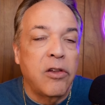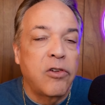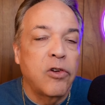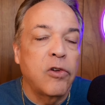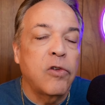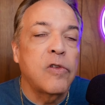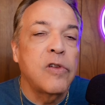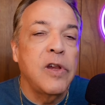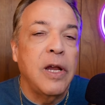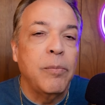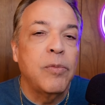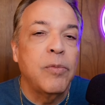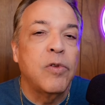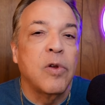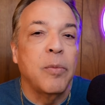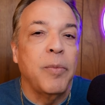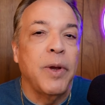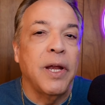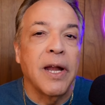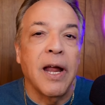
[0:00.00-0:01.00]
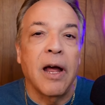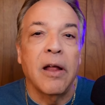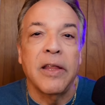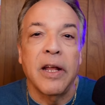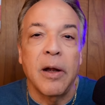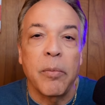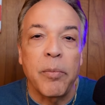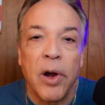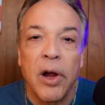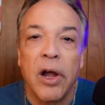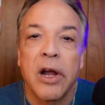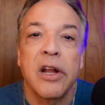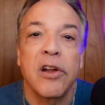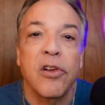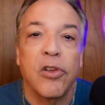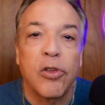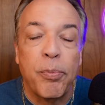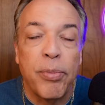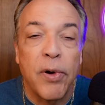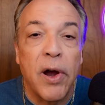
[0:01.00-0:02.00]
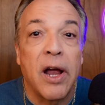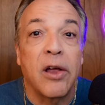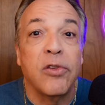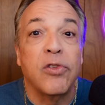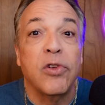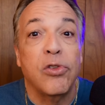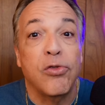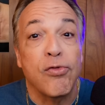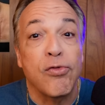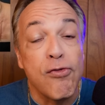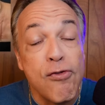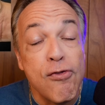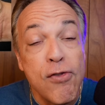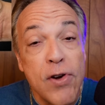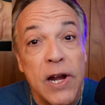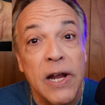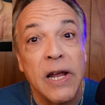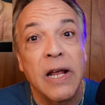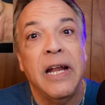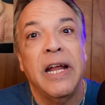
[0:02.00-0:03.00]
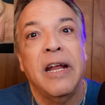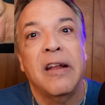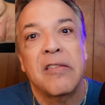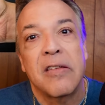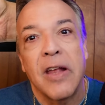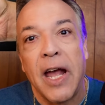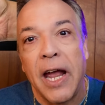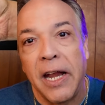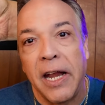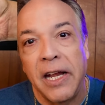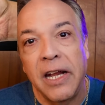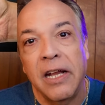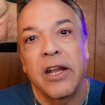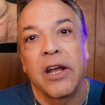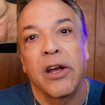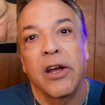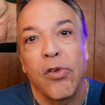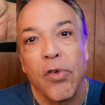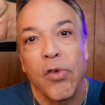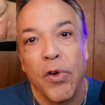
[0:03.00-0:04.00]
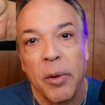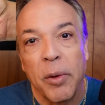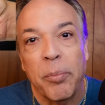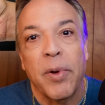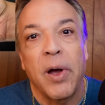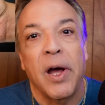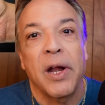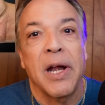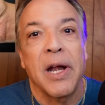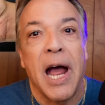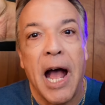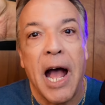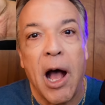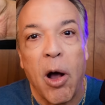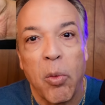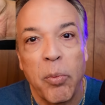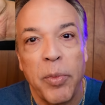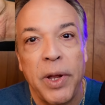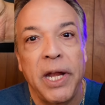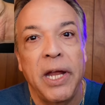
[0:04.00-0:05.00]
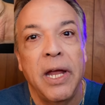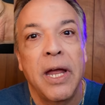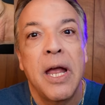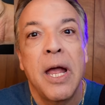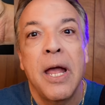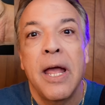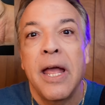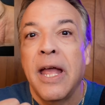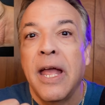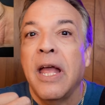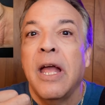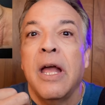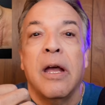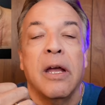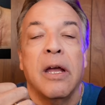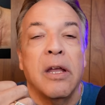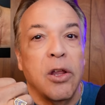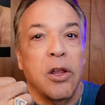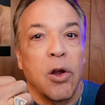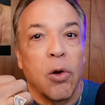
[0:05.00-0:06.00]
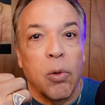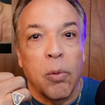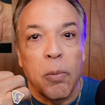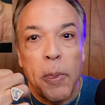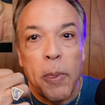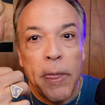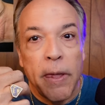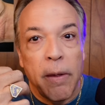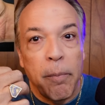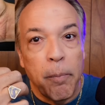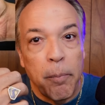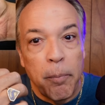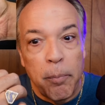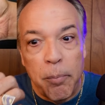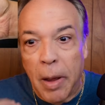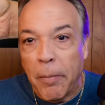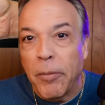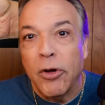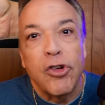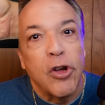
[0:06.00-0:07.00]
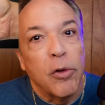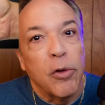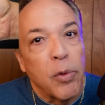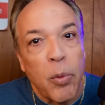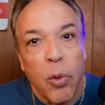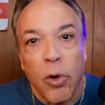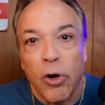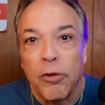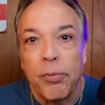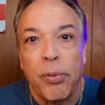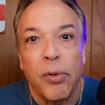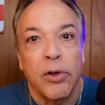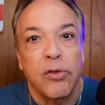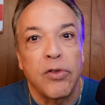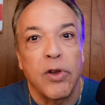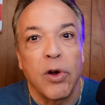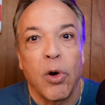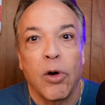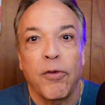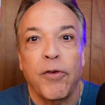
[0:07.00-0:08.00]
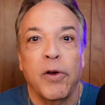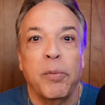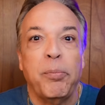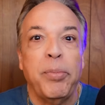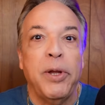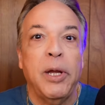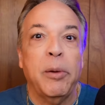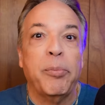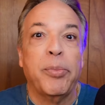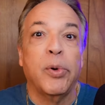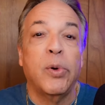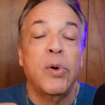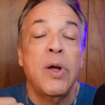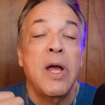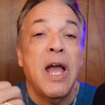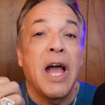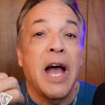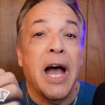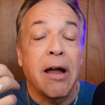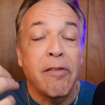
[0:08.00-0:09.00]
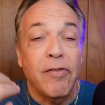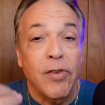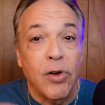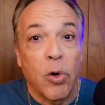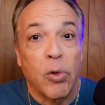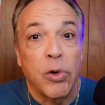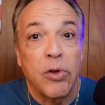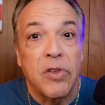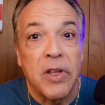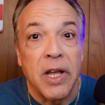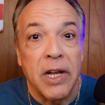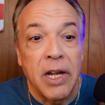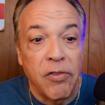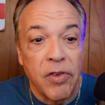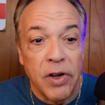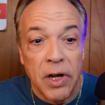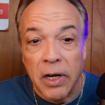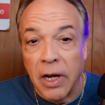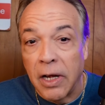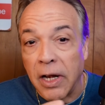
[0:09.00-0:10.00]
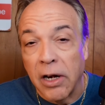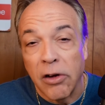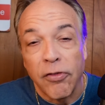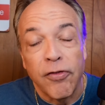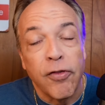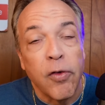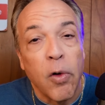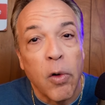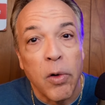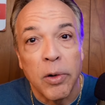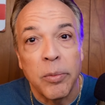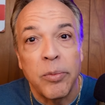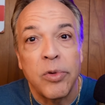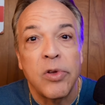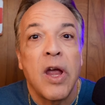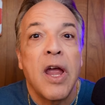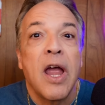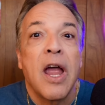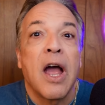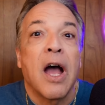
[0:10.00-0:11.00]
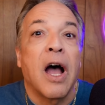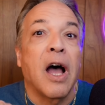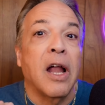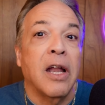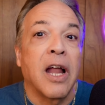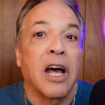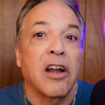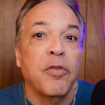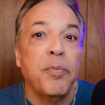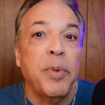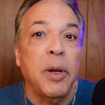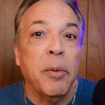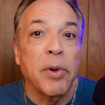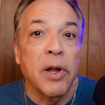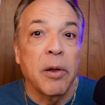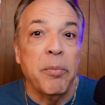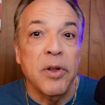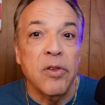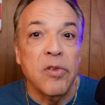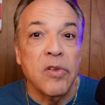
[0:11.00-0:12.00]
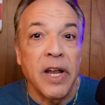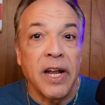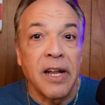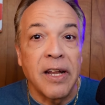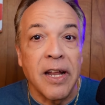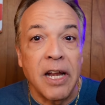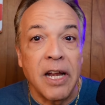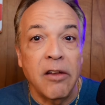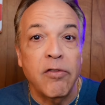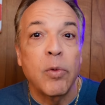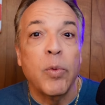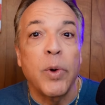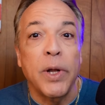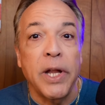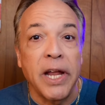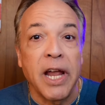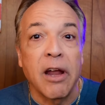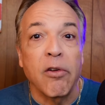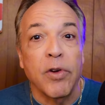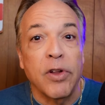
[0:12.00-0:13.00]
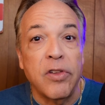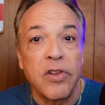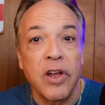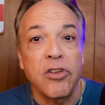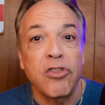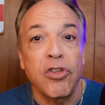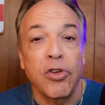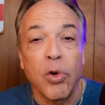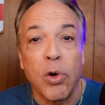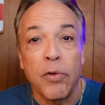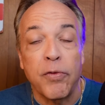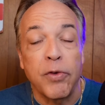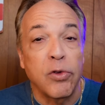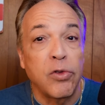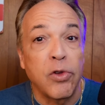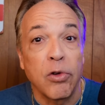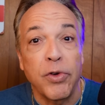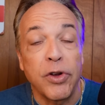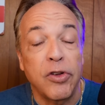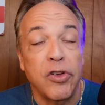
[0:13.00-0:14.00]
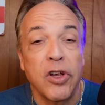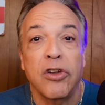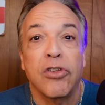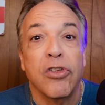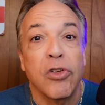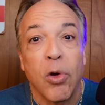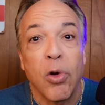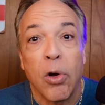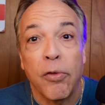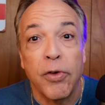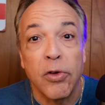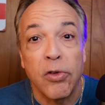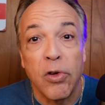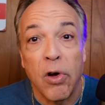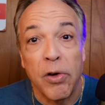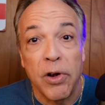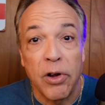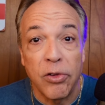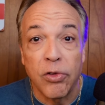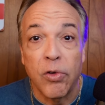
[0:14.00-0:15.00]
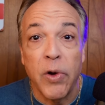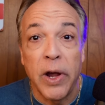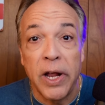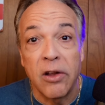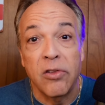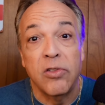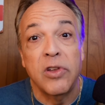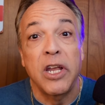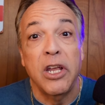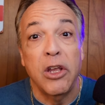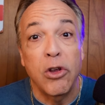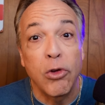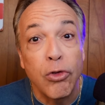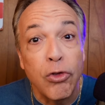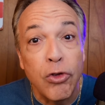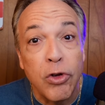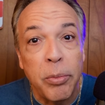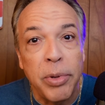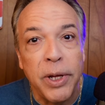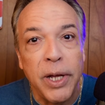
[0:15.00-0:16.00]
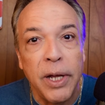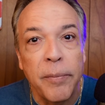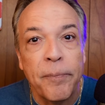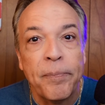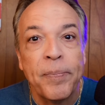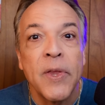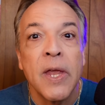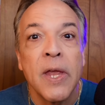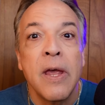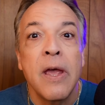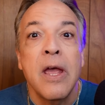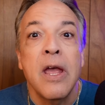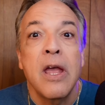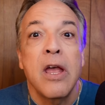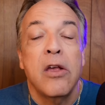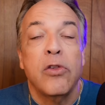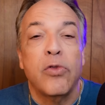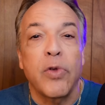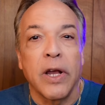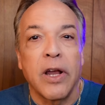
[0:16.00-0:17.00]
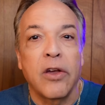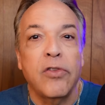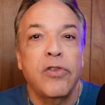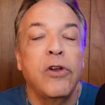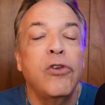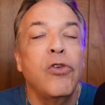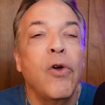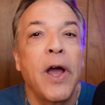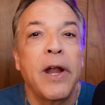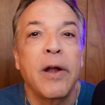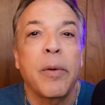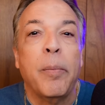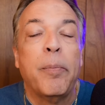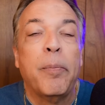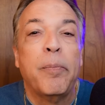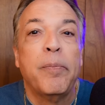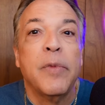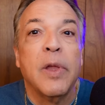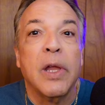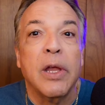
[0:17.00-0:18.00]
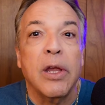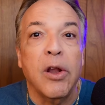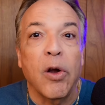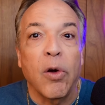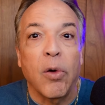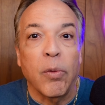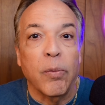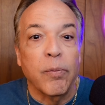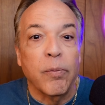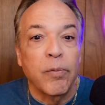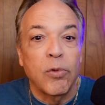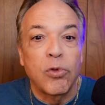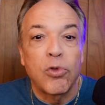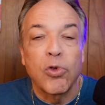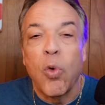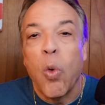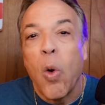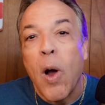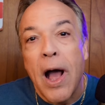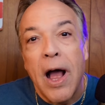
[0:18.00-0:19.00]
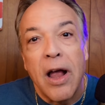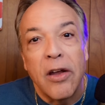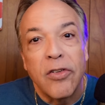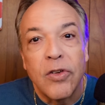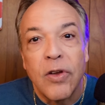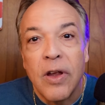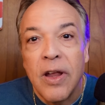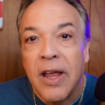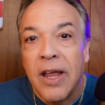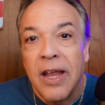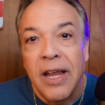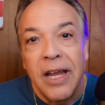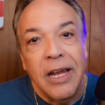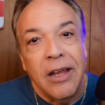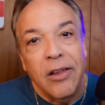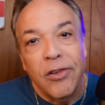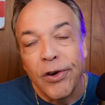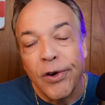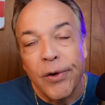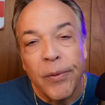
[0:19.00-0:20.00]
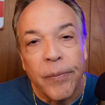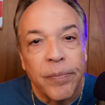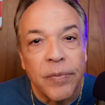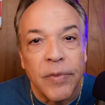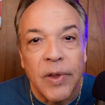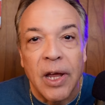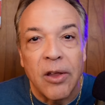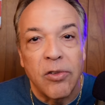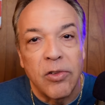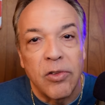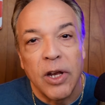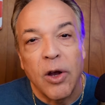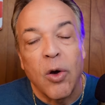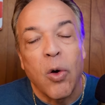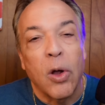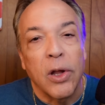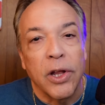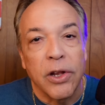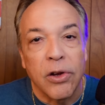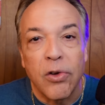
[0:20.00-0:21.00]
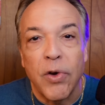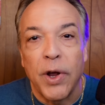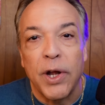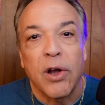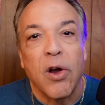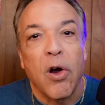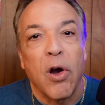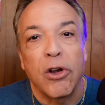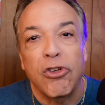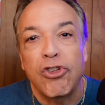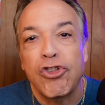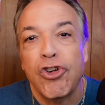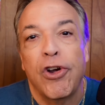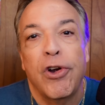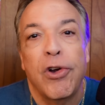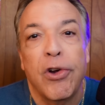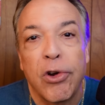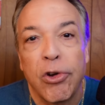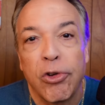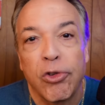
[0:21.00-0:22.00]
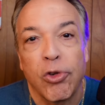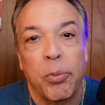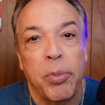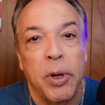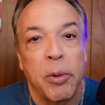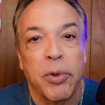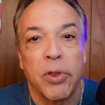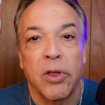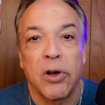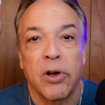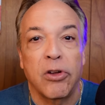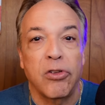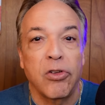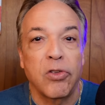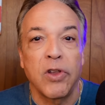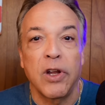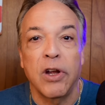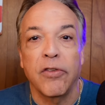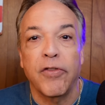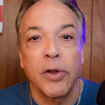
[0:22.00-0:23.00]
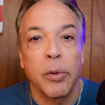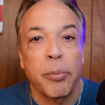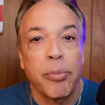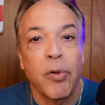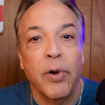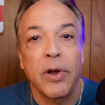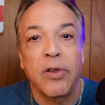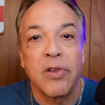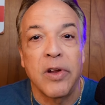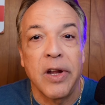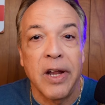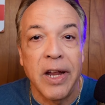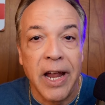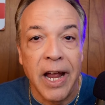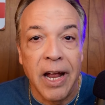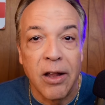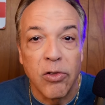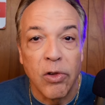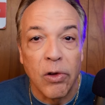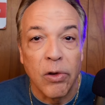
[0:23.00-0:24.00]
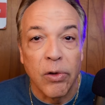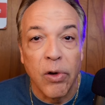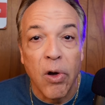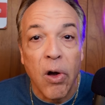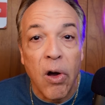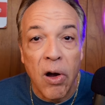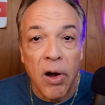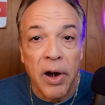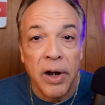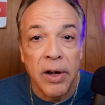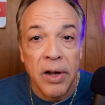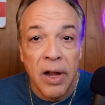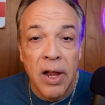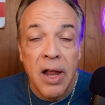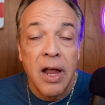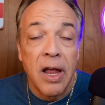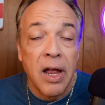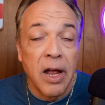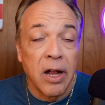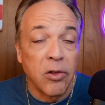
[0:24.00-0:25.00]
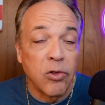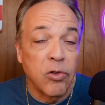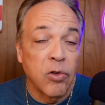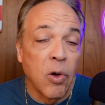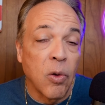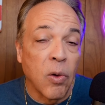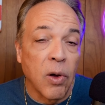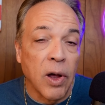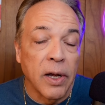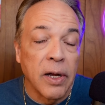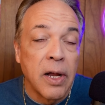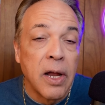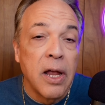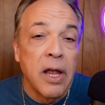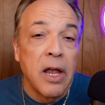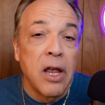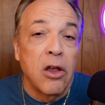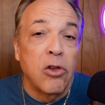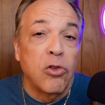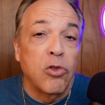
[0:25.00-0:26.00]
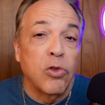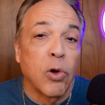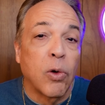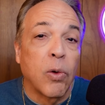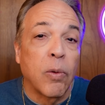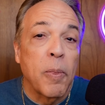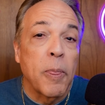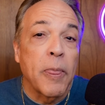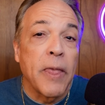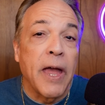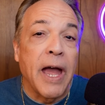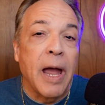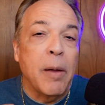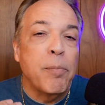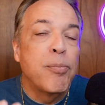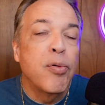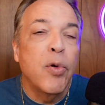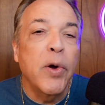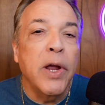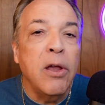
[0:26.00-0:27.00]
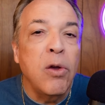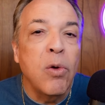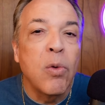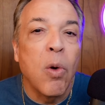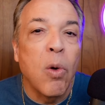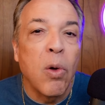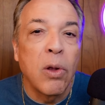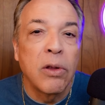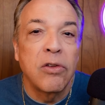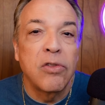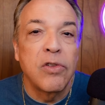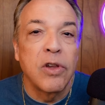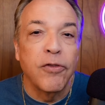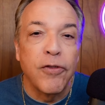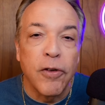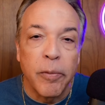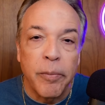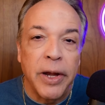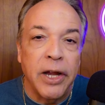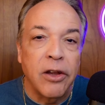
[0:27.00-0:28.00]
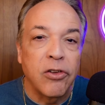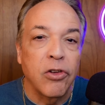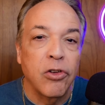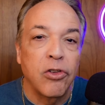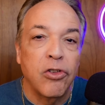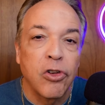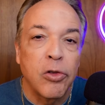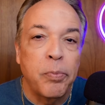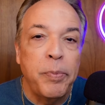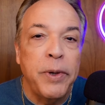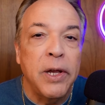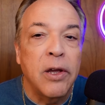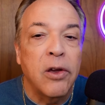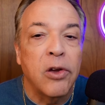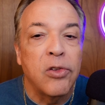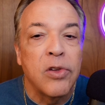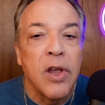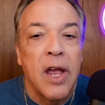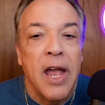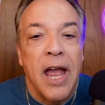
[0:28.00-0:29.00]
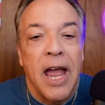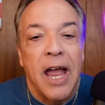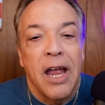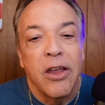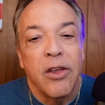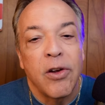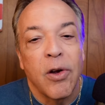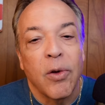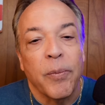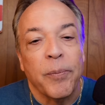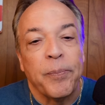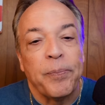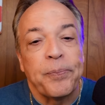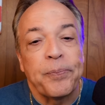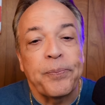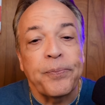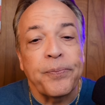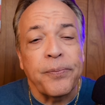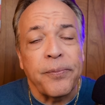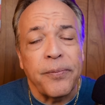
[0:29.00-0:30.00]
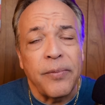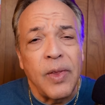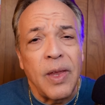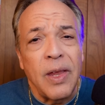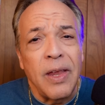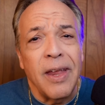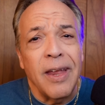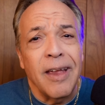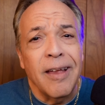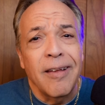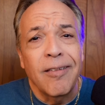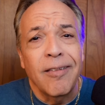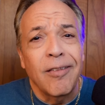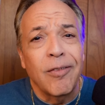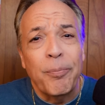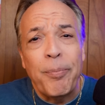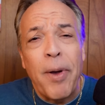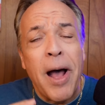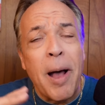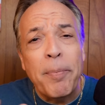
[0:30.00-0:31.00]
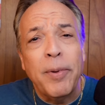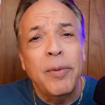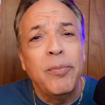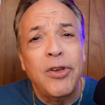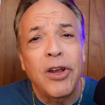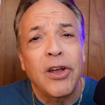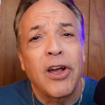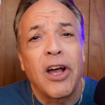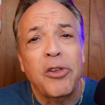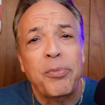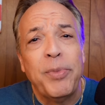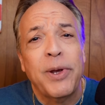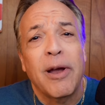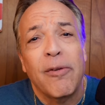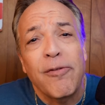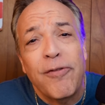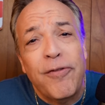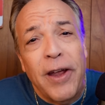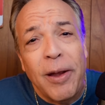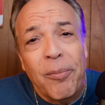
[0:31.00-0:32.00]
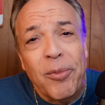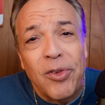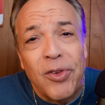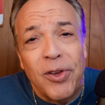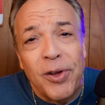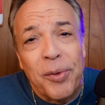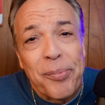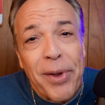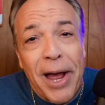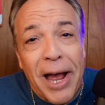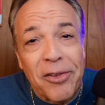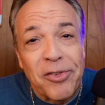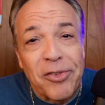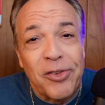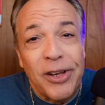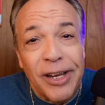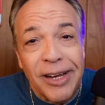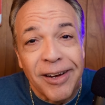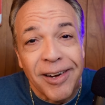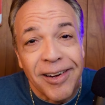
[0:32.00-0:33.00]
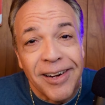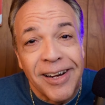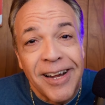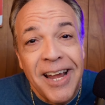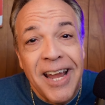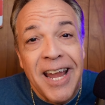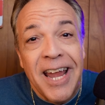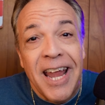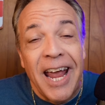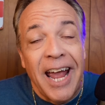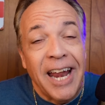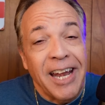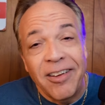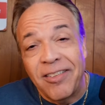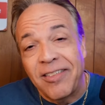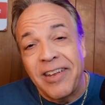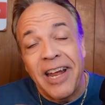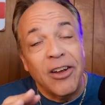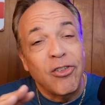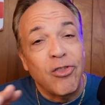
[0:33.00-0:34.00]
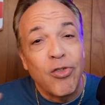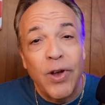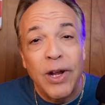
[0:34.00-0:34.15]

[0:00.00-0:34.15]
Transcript: just seems to me now that american express is really tightening their grip on how many you know membership rewards points they offer to people i've noticed that even on a lot of forums a lot of people have been saying that even when they get retention offers the retention offers aren't as great as they used to be so i guess they're trying to you know squash either as they call it, credit card churners or people that are just in it for the points and then cancel the card and so on. So I bring you all this information just because, you know, pop up jail has become famous in the past year. And it's that